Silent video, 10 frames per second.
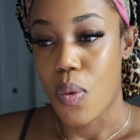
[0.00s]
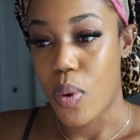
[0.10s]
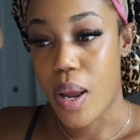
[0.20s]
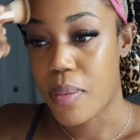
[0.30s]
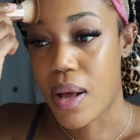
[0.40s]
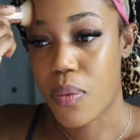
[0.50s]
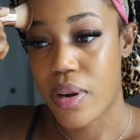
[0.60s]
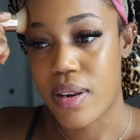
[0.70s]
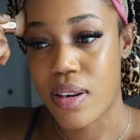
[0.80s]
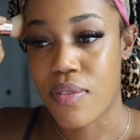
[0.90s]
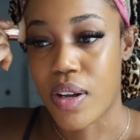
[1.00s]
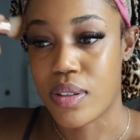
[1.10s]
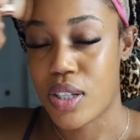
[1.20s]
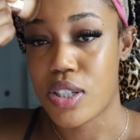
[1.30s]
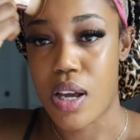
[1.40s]
When I'm not wearing any
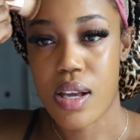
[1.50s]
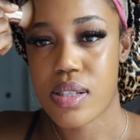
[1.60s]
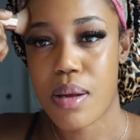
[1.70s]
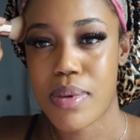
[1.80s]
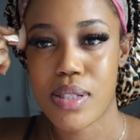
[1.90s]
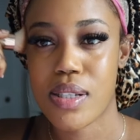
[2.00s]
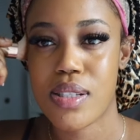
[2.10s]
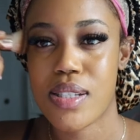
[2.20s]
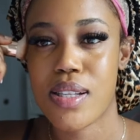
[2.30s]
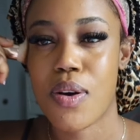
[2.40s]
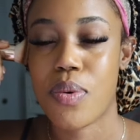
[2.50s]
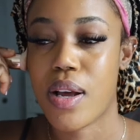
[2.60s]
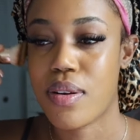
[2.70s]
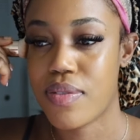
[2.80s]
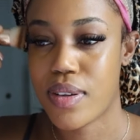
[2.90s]
foundation. Y'all saw my skin just now
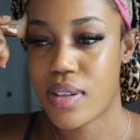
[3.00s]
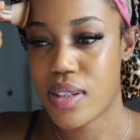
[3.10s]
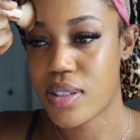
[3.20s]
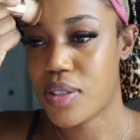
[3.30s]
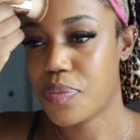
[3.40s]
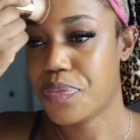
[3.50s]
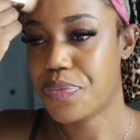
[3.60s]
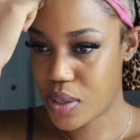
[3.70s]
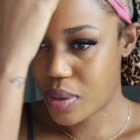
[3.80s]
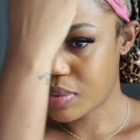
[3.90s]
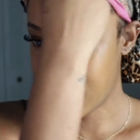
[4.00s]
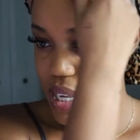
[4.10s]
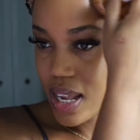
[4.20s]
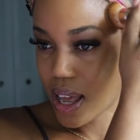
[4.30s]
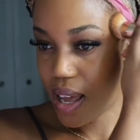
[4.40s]
without a foundation. So I'm just
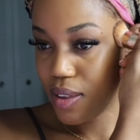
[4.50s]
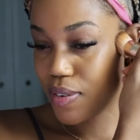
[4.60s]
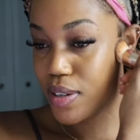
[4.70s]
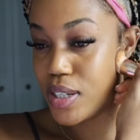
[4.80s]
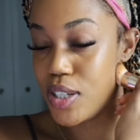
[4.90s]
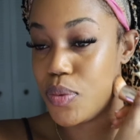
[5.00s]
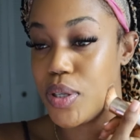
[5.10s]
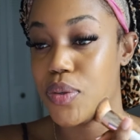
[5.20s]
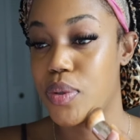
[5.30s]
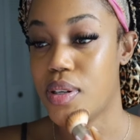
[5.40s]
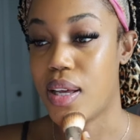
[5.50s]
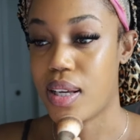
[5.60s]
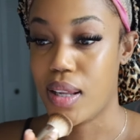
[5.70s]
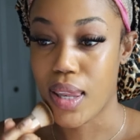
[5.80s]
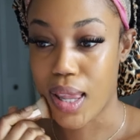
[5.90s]
gonna add a foundation. We're doing
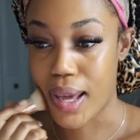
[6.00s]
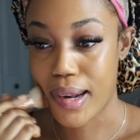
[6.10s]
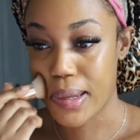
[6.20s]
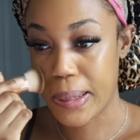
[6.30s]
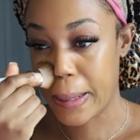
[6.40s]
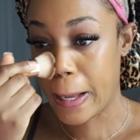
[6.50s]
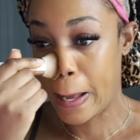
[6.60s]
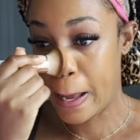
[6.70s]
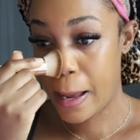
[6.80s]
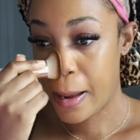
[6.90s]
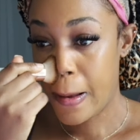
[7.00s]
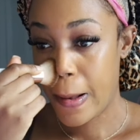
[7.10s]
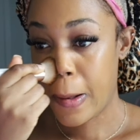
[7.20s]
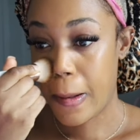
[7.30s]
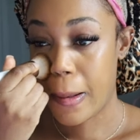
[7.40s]
like a light little
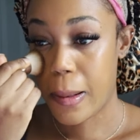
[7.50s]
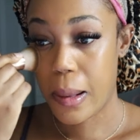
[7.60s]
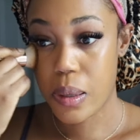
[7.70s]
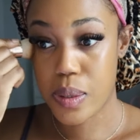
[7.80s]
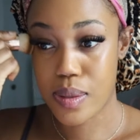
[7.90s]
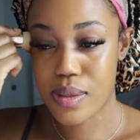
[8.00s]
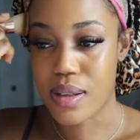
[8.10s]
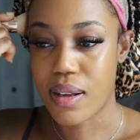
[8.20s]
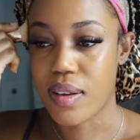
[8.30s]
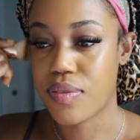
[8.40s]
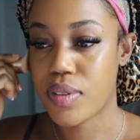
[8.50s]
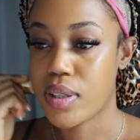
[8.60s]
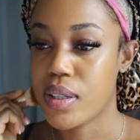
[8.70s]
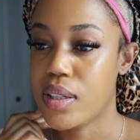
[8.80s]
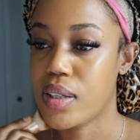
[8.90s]
soft
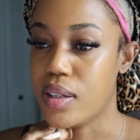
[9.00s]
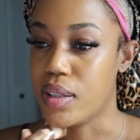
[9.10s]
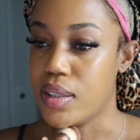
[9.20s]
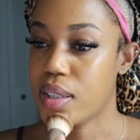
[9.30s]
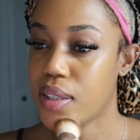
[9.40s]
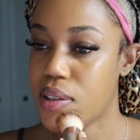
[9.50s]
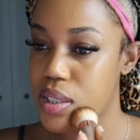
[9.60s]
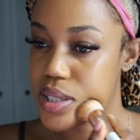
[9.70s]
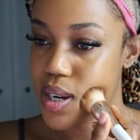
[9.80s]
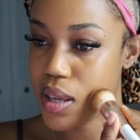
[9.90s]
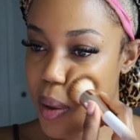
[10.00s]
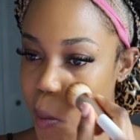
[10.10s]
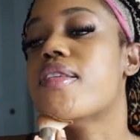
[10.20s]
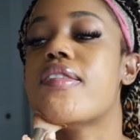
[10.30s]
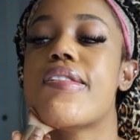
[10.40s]
look today.
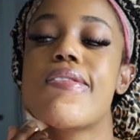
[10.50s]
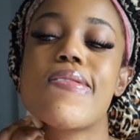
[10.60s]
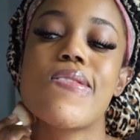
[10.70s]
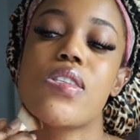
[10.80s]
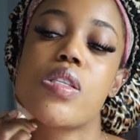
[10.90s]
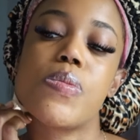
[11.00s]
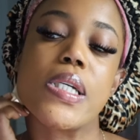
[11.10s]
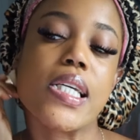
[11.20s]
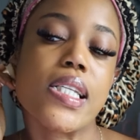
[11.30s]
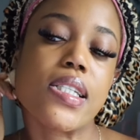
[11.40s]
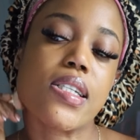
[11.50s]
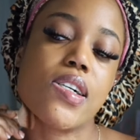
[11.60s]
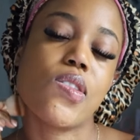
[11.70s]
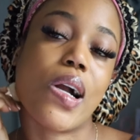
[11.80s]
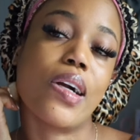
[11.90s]
And then just bring it
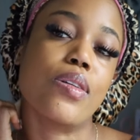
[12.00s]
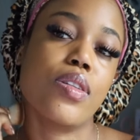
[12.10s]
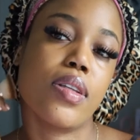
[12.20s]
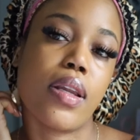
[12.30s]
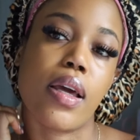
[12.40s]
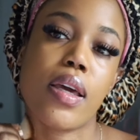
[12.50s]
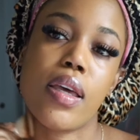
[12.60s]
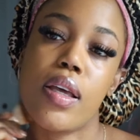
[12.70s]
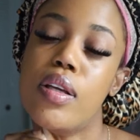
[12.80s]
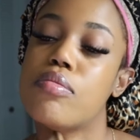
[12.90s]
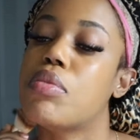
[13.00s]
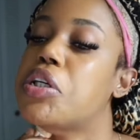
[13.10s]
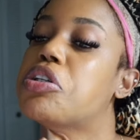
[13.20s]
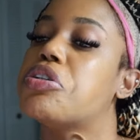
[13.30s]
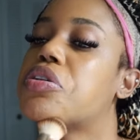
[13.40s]
around the neck.
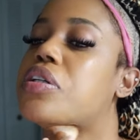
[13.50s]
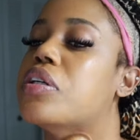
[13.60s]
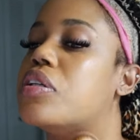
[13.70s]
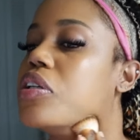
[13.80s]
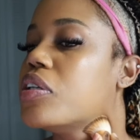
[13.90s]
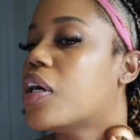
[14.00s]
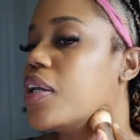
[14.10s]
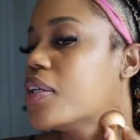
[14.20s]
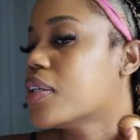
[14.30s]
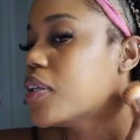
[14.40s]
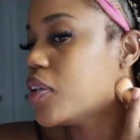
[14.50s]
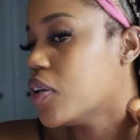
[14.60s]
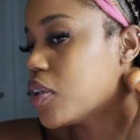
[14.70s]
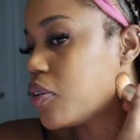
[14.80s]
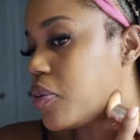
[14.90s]
Make sure that you're not looking
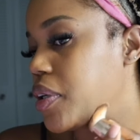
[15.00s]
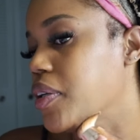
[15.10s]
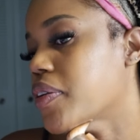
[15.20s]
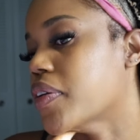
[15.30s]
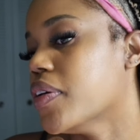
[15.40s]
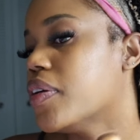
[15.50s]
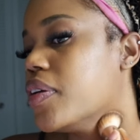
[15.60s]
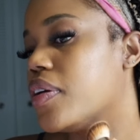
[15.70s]
all crazy.